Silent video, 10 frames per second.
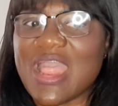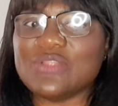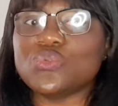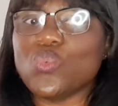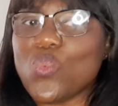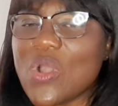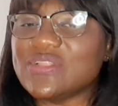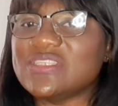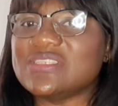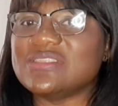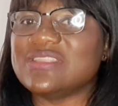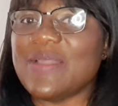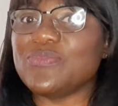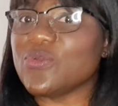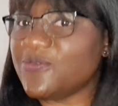and want
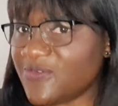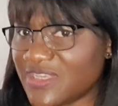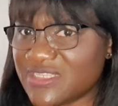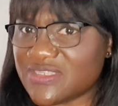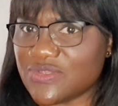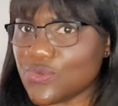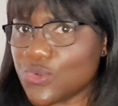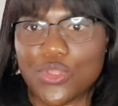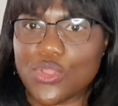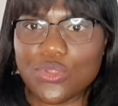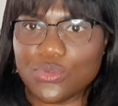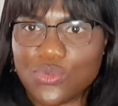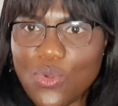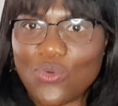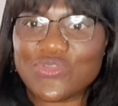them to fix you.
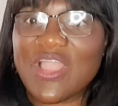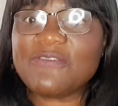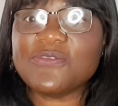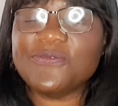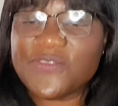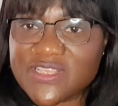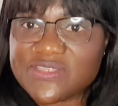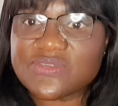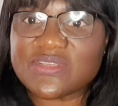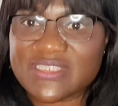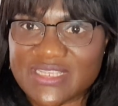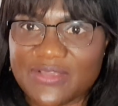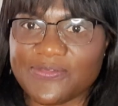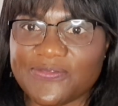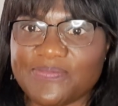No, you have to fix
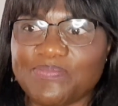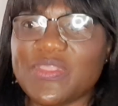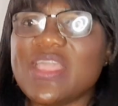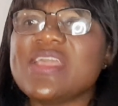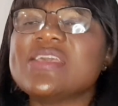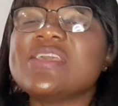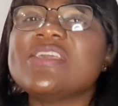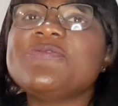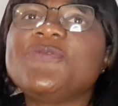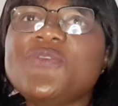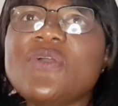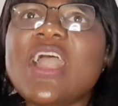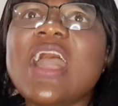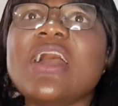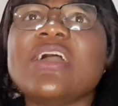yourself. If you
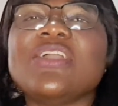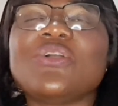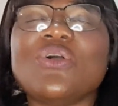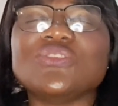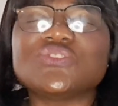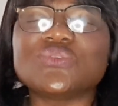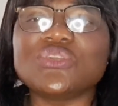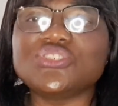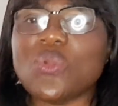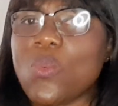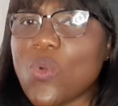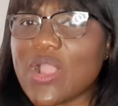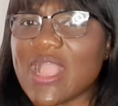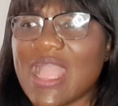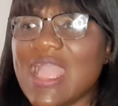are a construction
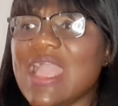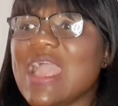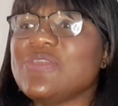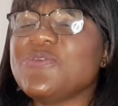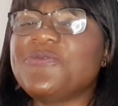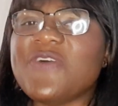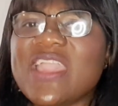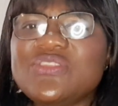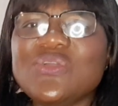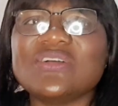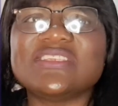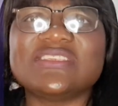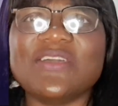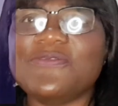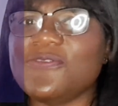worker, you find
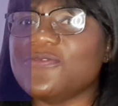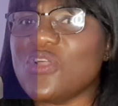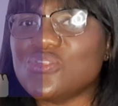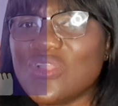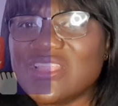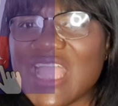yourself, you've not done